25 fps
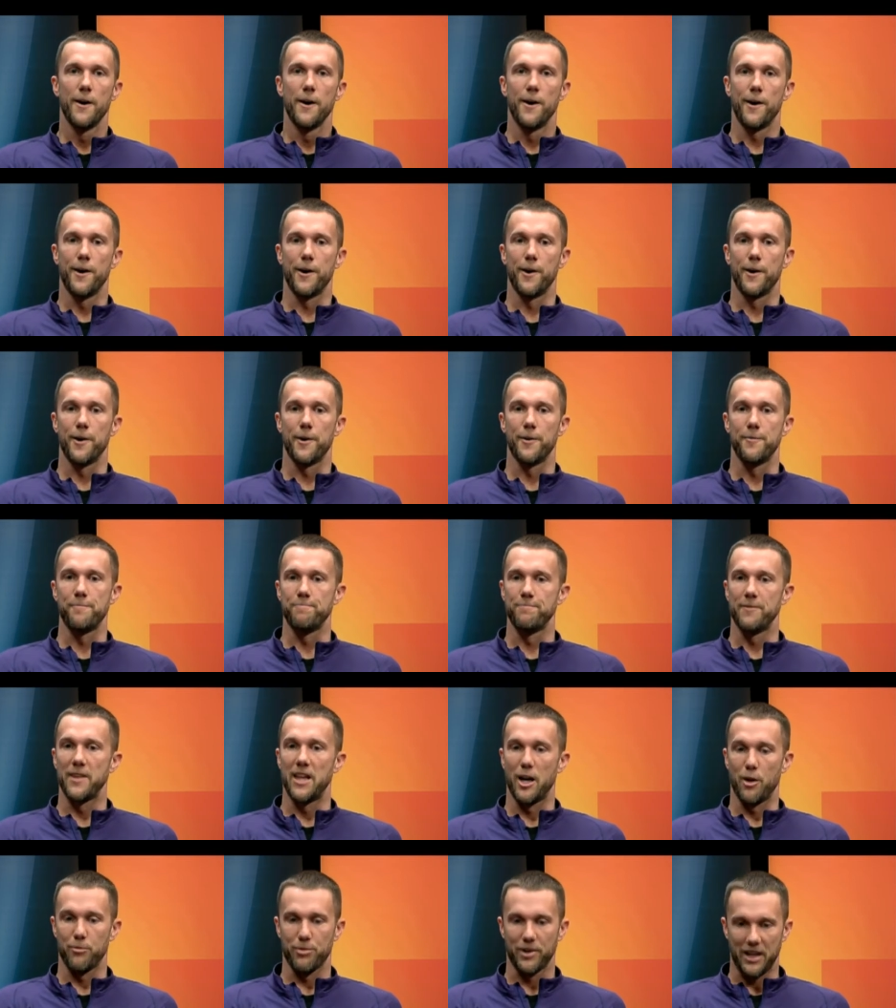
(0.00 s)
Um,
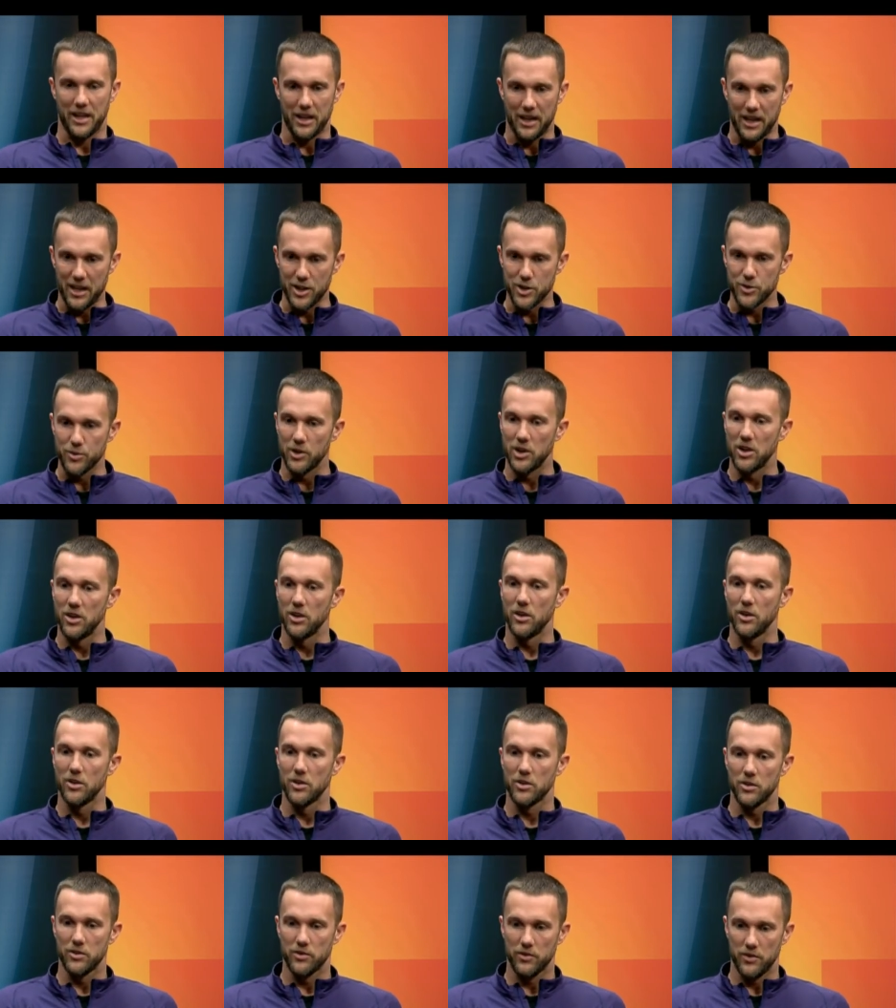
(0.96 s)
then I played in
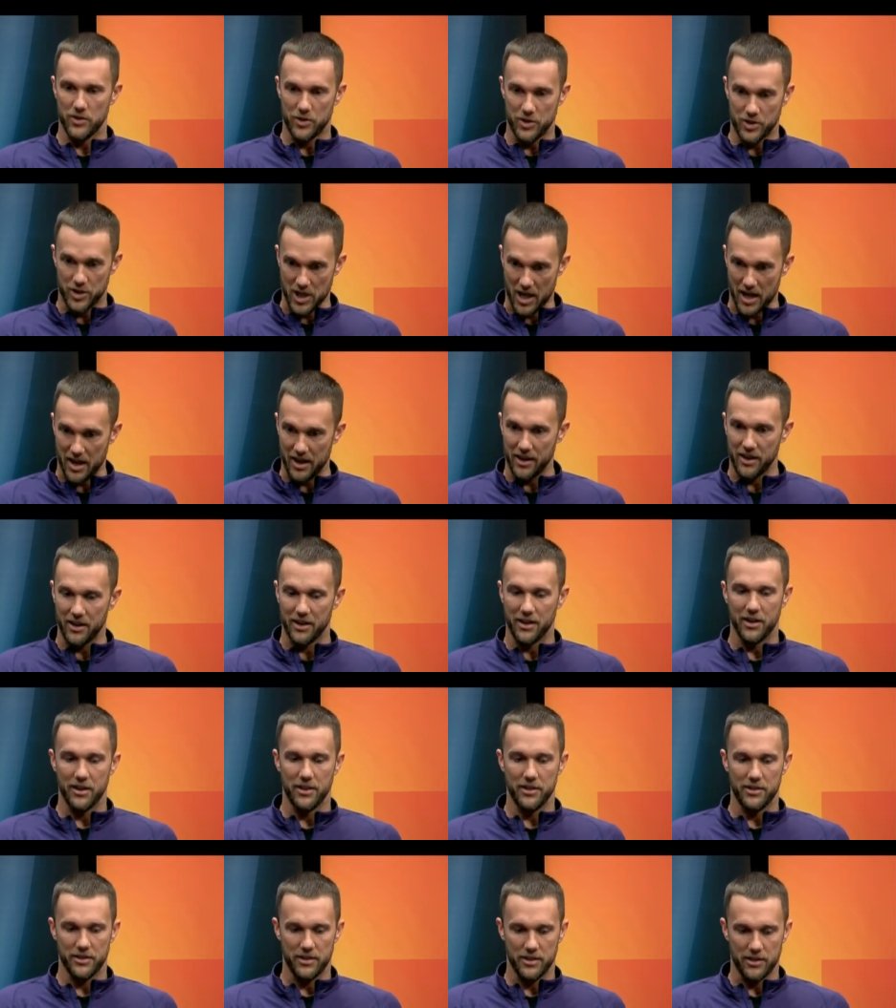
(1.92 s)
Israel,
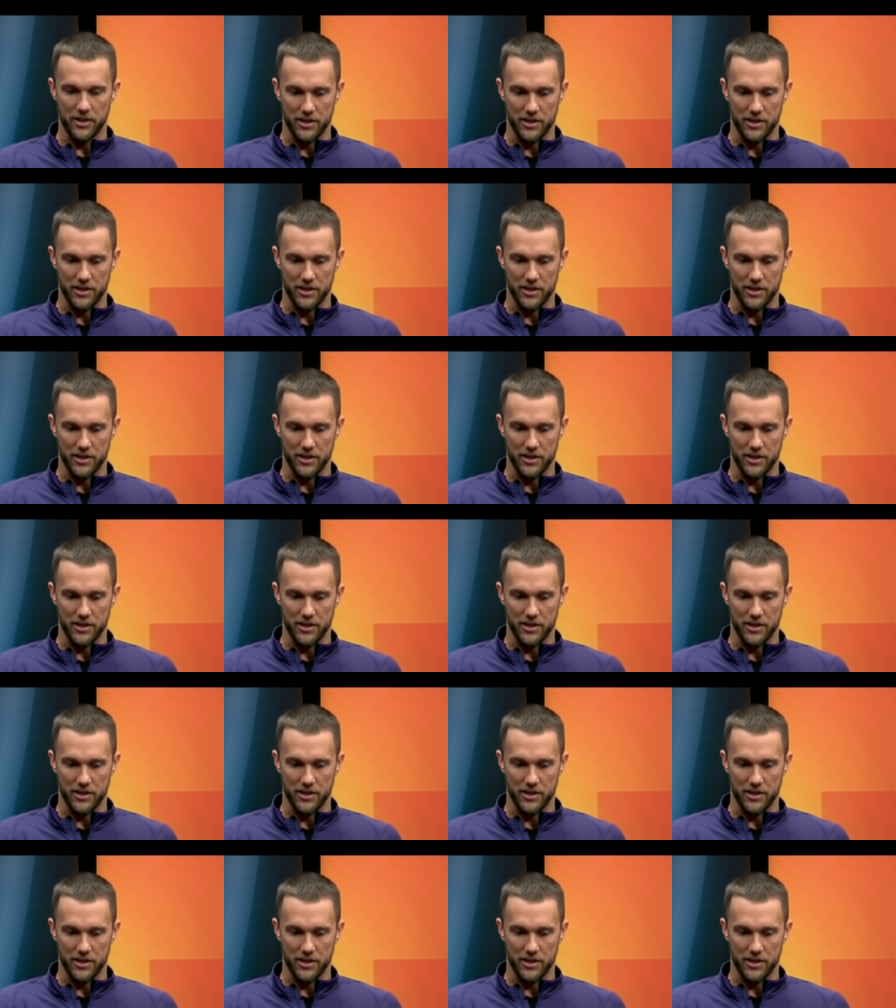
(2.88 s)
China.